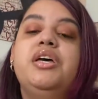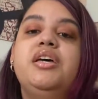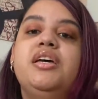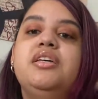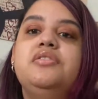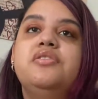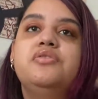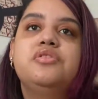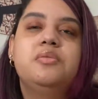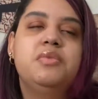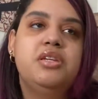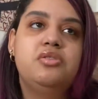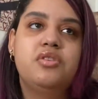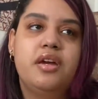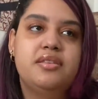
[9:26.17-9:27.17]
until
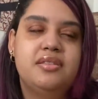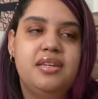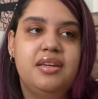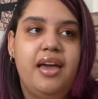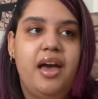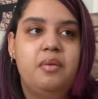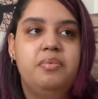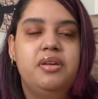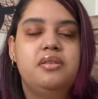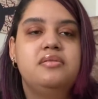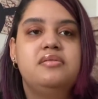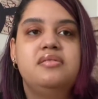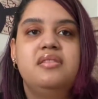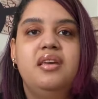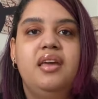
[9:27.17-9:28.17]
something drastic
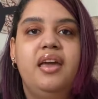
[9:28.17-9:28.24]
happens